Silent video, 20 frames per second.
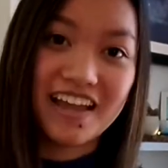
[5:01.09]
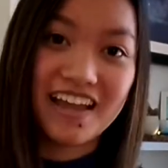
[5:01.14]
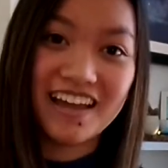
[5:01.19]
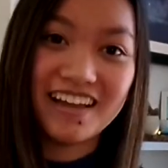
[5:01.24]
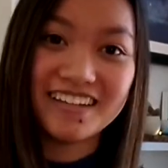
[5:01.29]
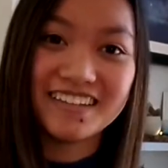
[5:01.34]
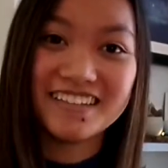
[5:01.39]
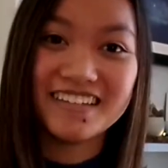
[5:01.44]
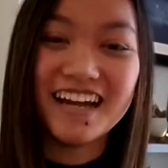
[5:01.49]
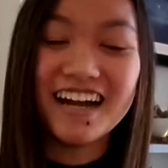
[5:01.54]

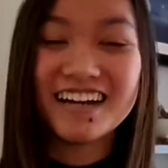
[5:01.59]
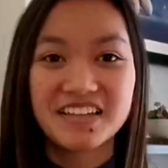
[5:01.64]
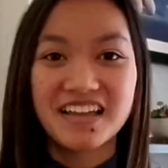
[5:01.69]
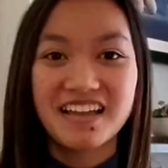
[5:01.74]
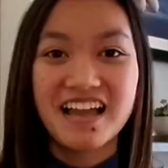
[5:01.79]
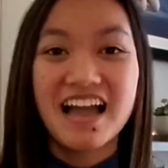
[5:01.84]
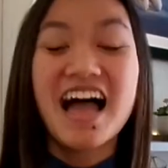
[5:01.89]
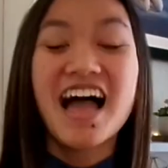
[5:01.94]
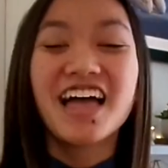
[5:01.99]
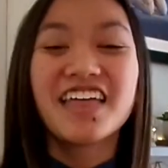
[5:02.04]
And yeah,
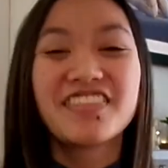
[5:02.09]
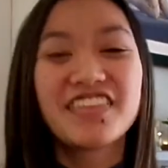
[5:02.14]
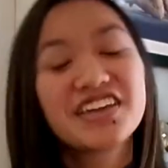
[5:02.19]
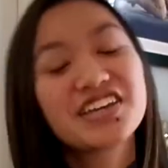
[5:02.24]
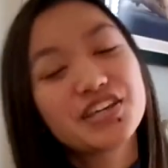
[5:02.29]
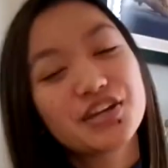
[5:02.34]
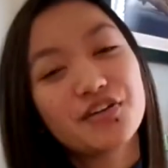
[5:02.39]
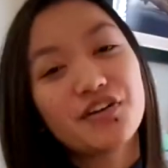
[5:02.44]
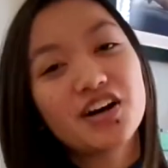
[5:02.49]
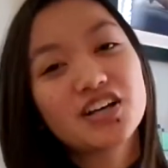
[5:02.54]

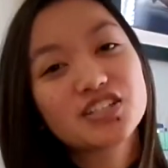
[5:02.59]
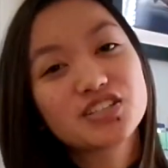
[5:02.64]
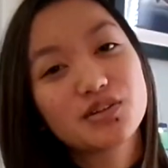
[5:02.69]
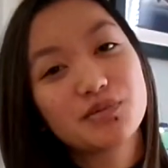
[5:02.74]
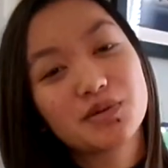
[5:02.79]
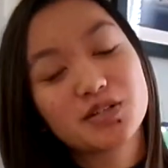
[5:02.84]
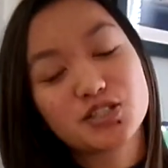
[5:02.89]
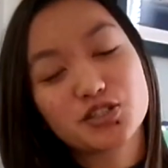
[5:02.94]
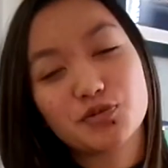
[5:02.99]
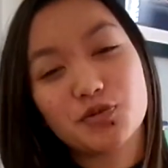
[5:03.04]
thank you all so
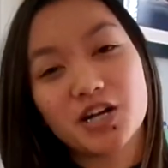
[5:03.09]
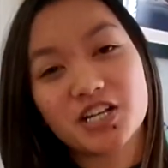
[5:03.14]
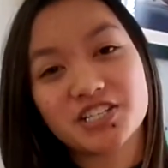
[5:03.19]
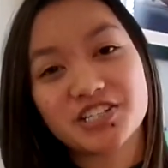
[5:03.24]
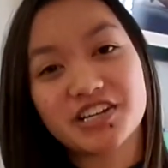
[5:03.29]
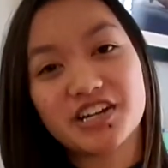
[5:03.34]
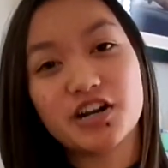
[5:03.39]
much for watching.